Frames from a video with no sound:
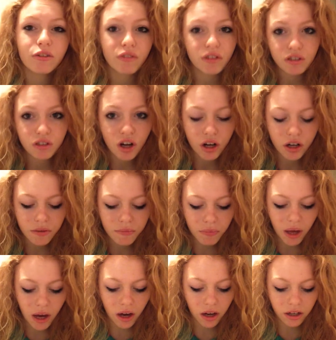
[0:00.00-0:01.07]
of the drug,
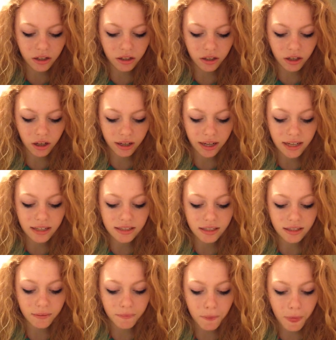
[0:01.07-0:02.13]

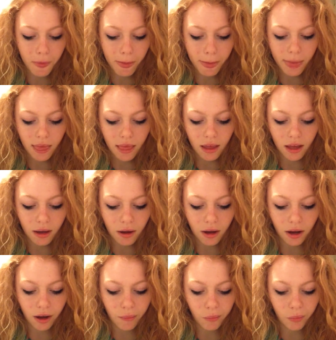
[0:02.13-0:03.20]
Arkenda.
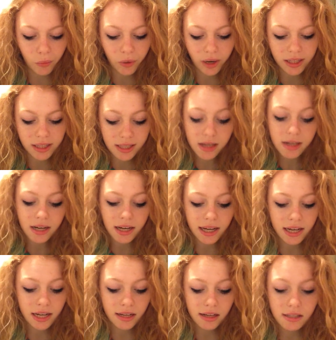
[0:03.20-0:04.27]
When
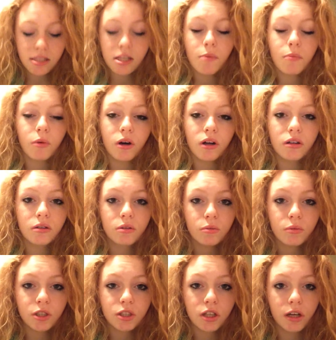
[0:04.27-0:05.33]
suddenly someone,
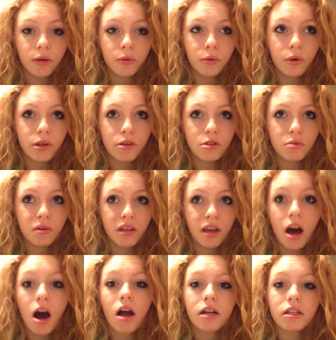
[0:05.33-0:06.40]
which I will use one of
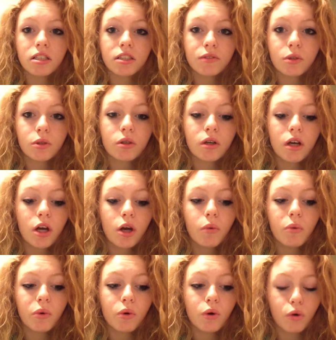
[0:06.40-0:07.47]
the Arkans for,
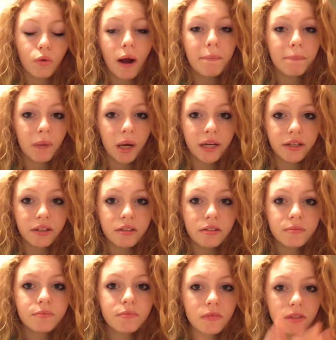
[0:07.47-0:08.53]
will grab Michael,
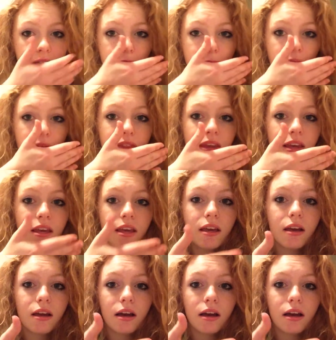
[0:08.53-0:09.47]
so by the